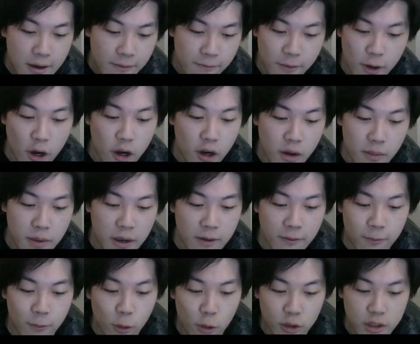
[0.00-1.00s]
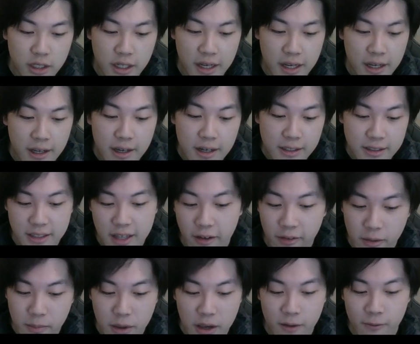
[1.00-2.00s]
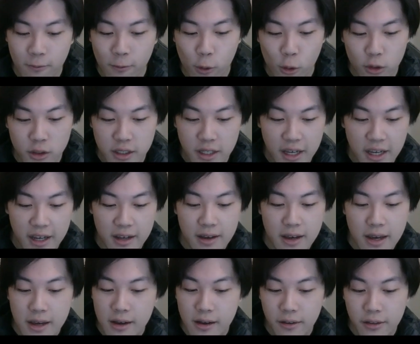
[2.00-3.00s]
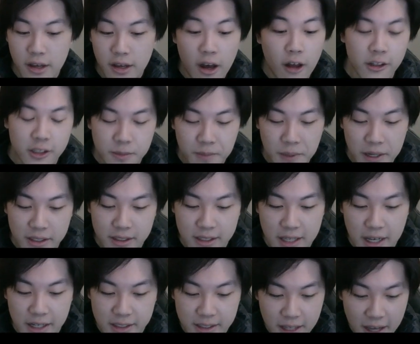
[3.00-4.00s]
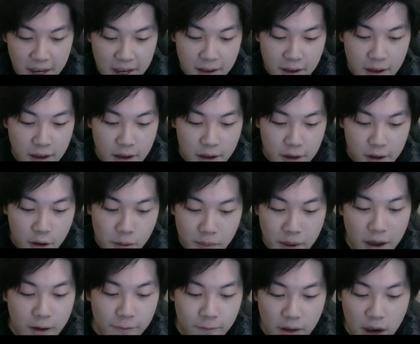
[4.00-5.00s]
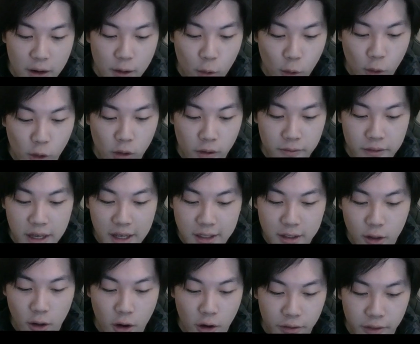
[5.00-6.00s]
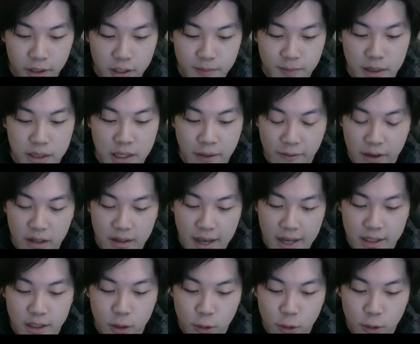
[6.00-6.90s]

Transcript: Virgo being 40, Zephyr being 40, the others being 60. You'll be able to find all of these on the specific dates.